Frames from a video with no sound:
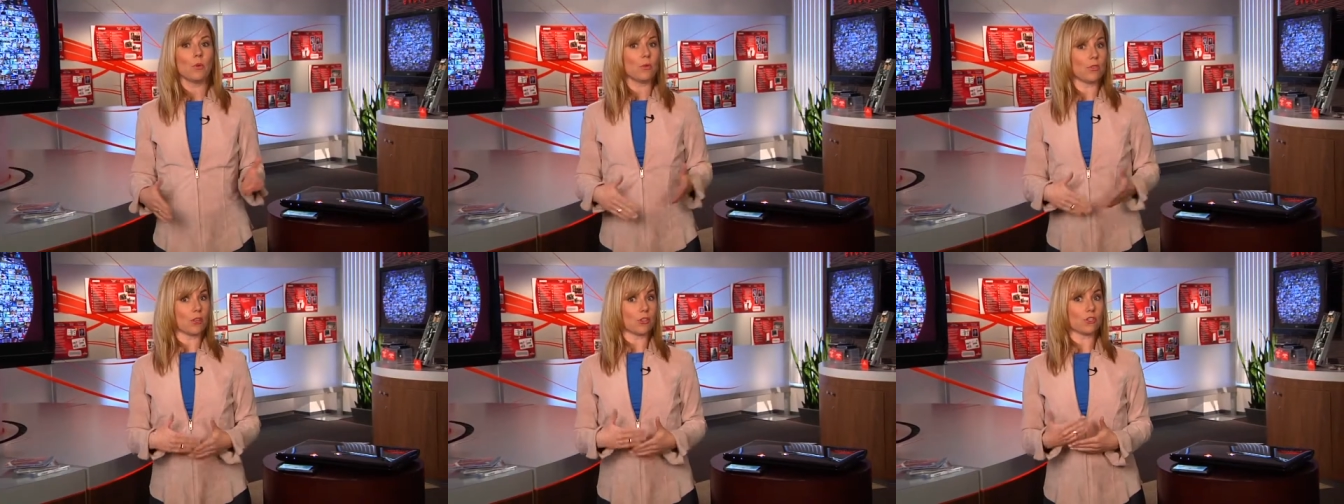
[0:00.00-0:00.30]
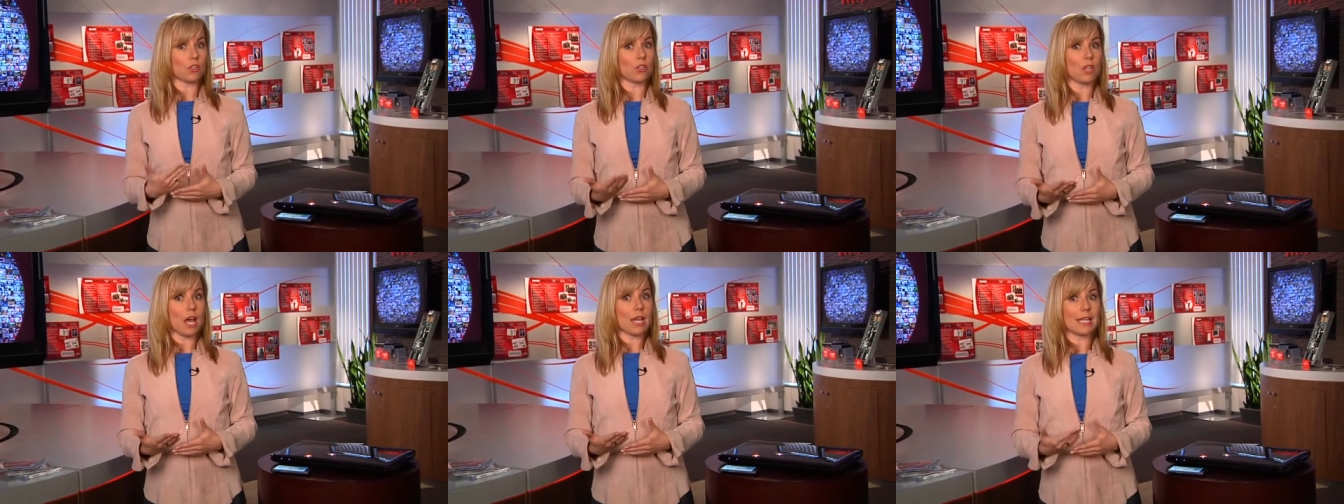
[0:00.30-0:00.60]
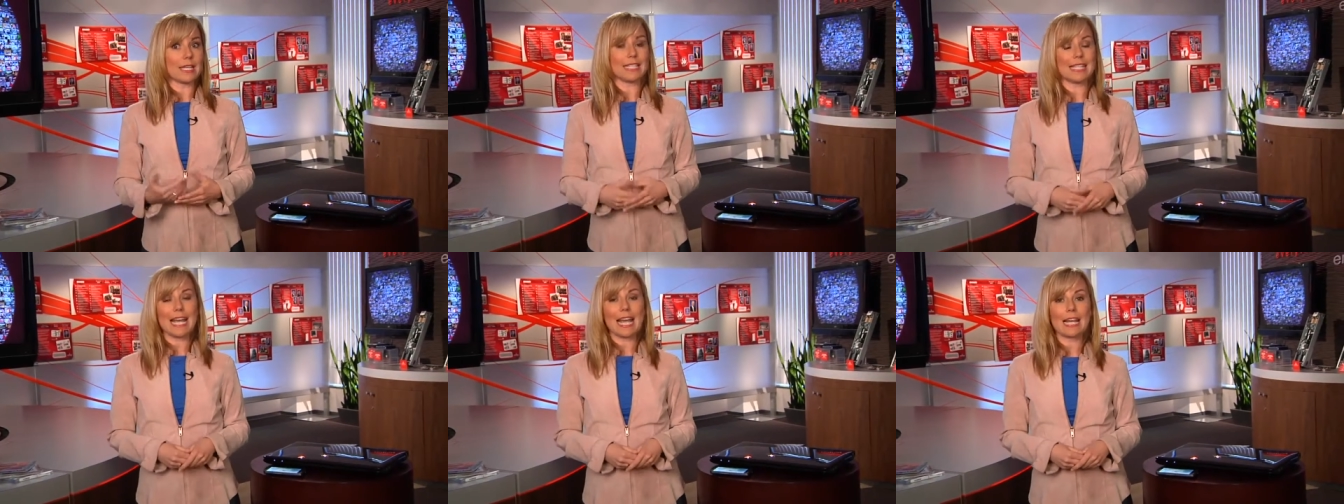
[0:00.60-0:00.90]
When there's a lot
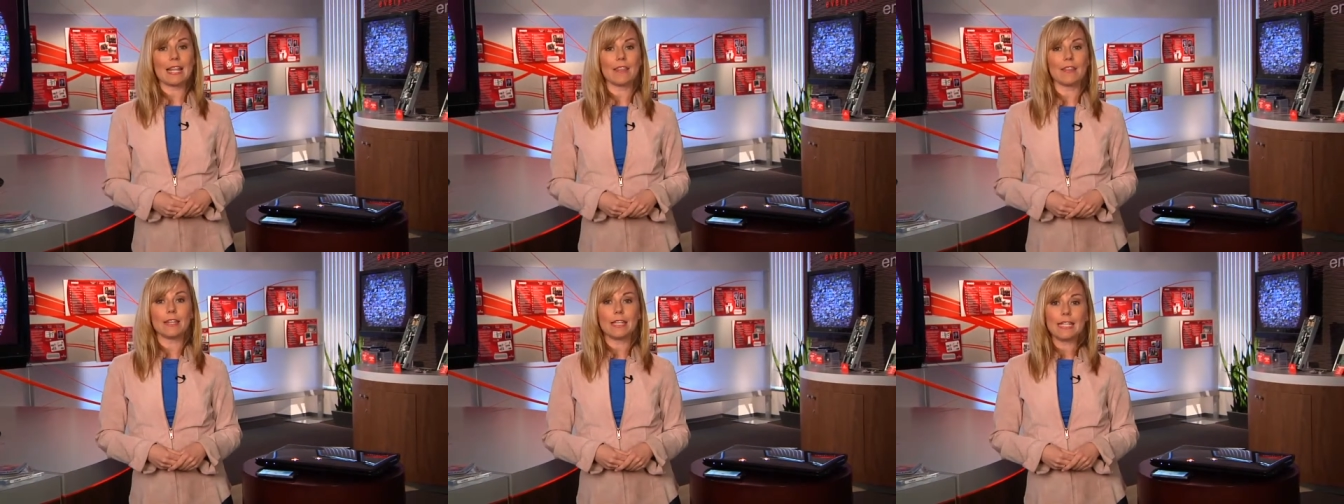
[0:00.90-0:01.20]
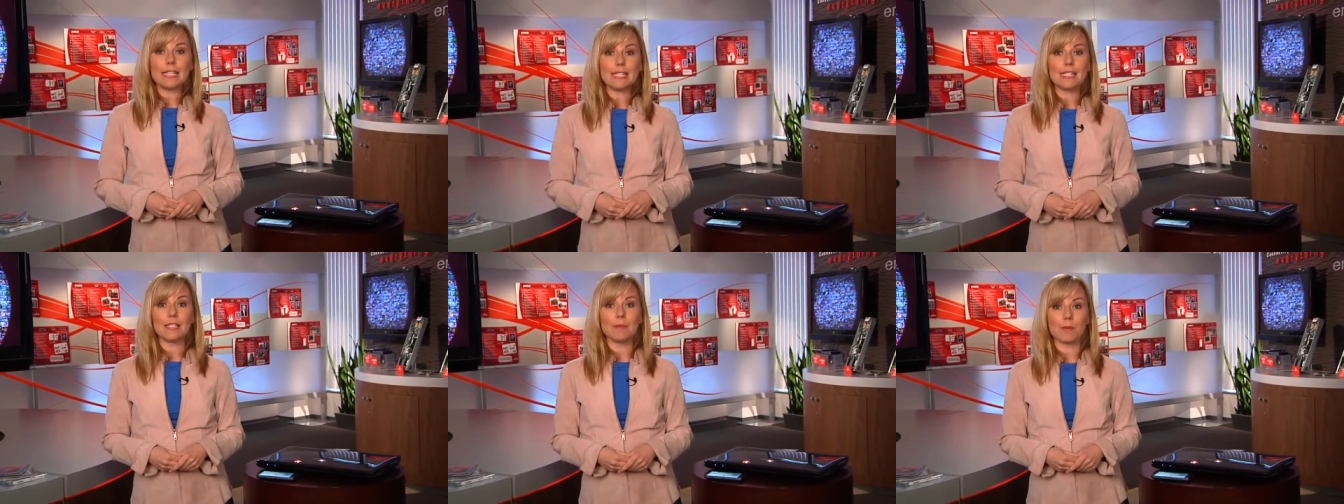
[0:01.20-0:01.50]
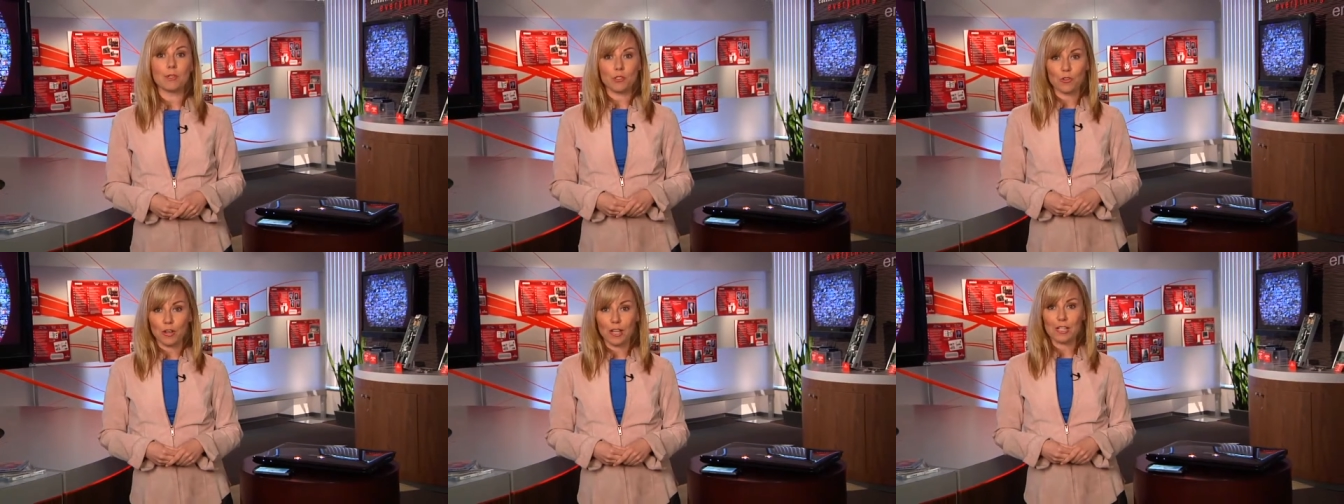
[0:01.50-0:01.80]
of data that needs to
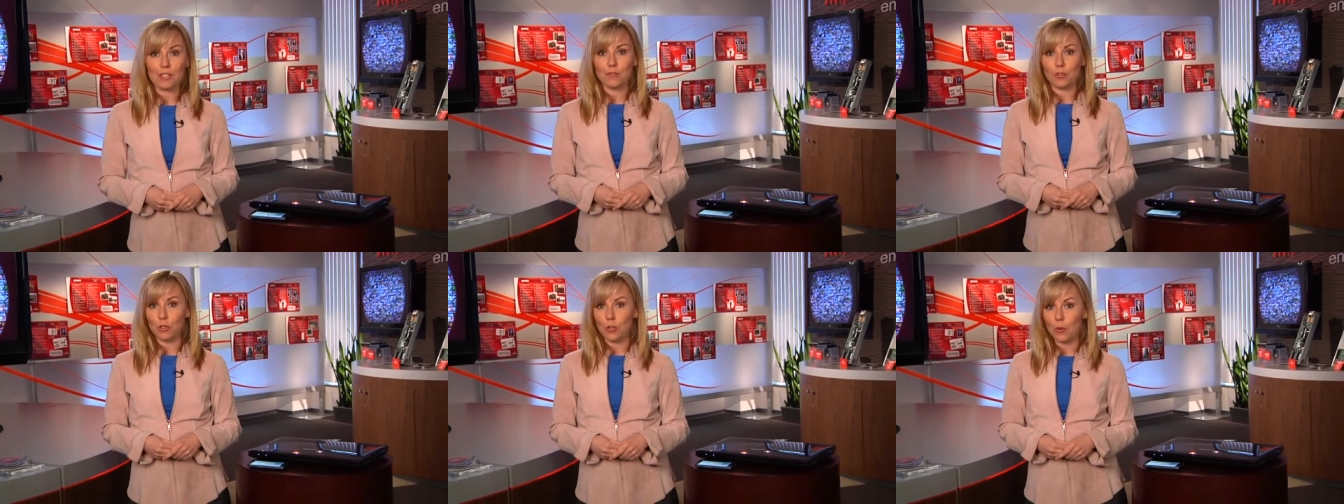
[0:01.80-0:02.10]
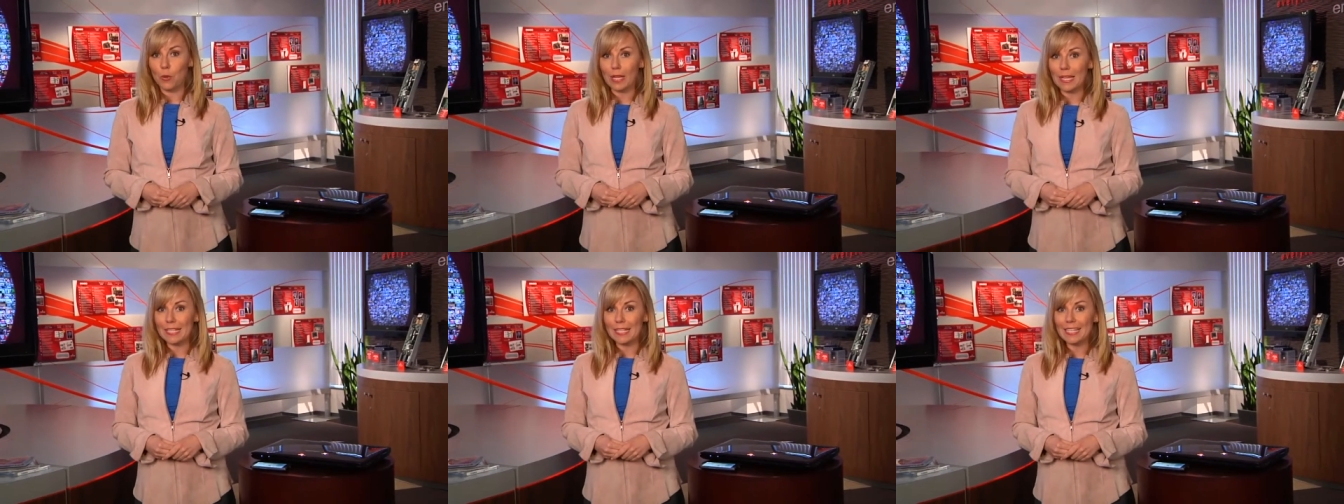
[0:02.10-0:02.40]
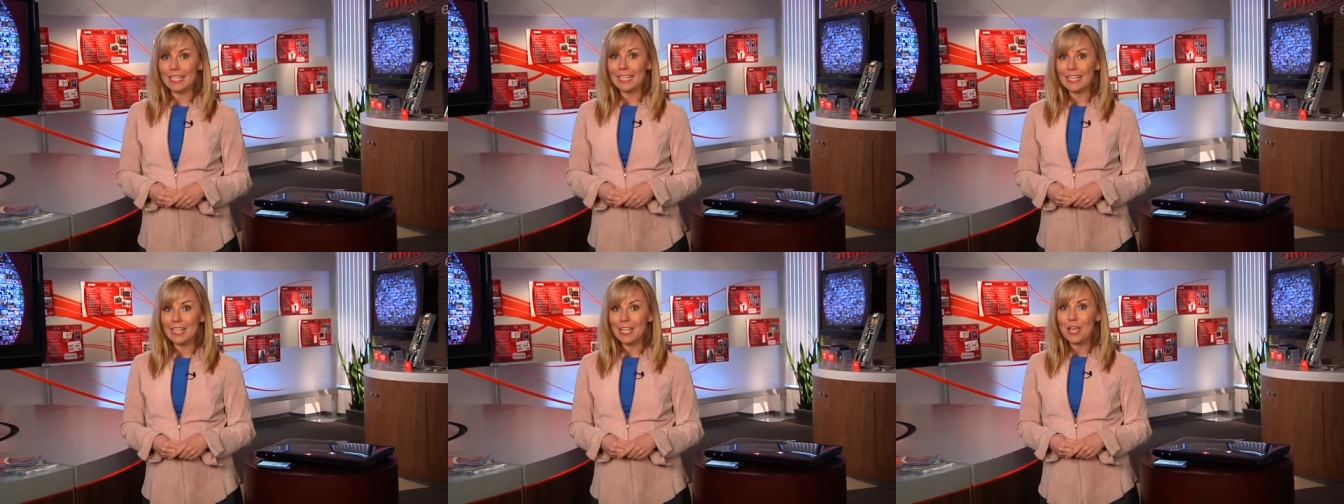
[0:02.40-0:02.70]
be transferred
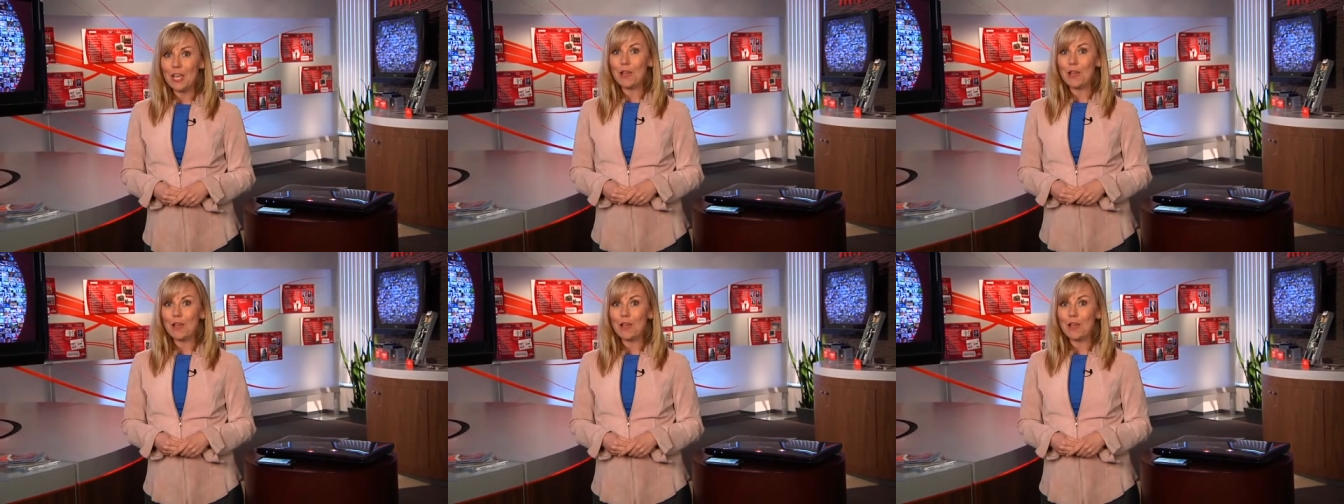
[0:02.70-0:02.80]
quickly,